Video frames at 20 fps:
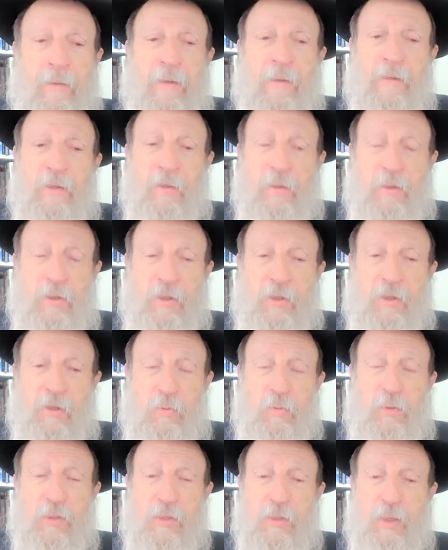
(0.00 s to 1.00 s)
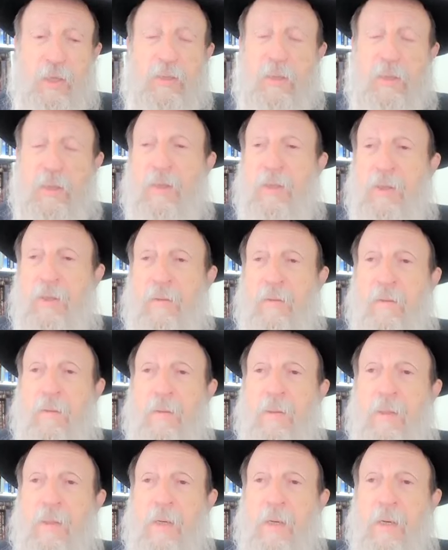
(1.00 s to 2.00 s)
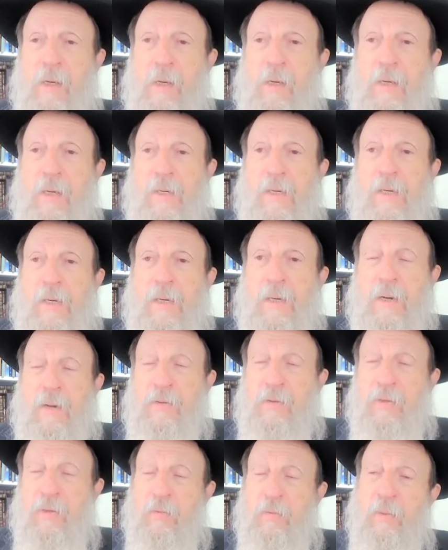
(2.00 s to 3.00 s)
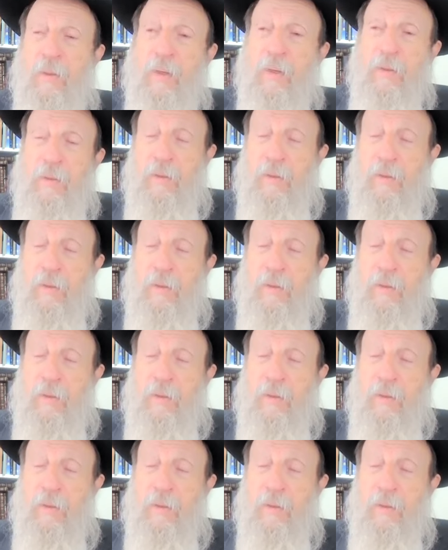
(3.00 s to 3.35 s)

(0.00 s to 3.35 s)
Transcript: so he says, Three zlotys. I said, Wow,